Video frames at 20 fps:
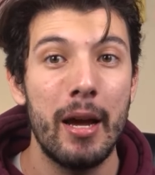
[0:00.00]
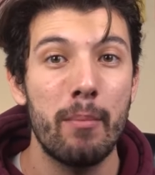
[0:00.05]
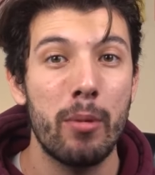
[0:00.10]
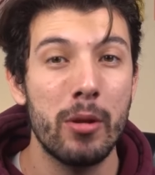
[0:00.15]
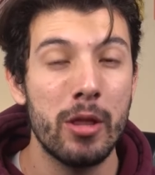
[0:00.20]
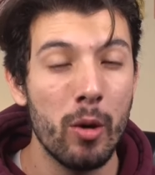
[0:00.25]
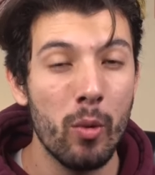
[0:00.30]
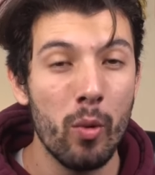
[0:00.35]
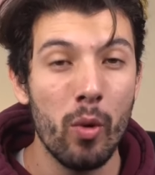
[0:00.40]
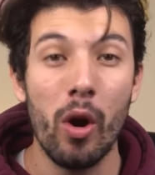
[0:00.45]

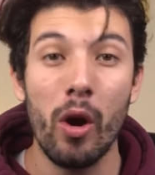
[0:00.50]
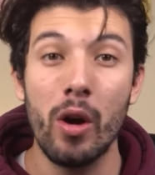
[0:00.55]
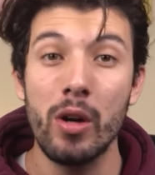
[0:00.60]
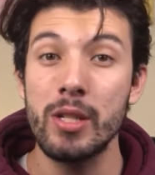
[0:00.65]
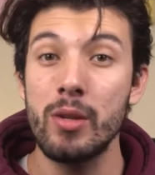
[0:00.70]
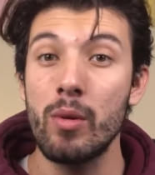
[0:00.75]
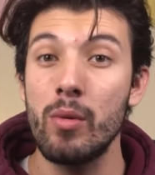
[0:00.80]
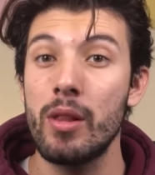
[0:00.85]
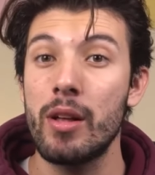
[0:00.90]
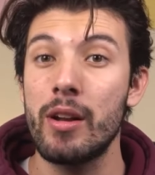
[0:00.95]
but there were
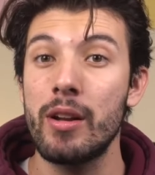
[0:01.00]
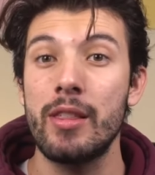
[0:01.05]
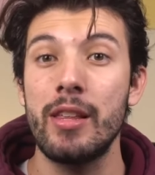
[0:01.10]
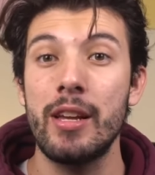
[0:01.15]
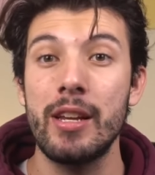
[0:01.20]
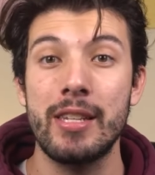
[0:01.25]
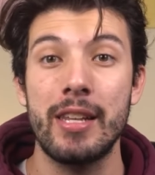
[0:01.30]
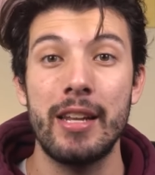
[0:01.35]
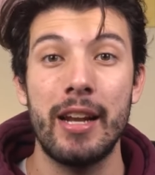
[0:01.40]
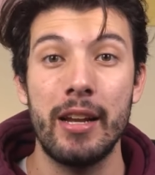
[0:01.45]
also a lot of
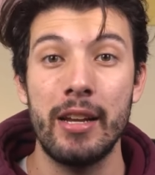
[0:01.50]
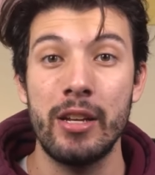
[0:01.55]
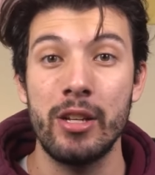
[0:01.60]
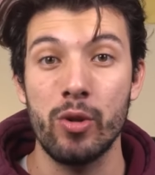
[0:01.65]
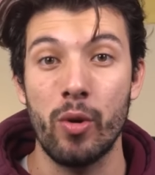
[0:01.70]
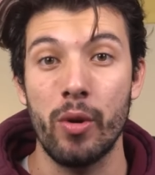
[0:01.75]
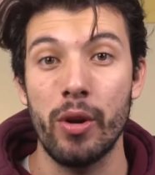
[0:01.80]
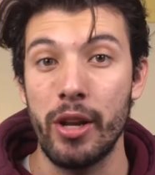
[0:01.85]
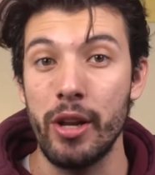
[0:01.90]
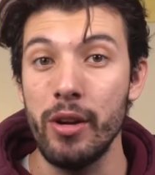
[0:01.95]
things that I
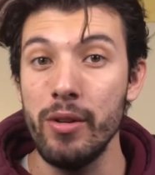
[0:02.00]
enjoyed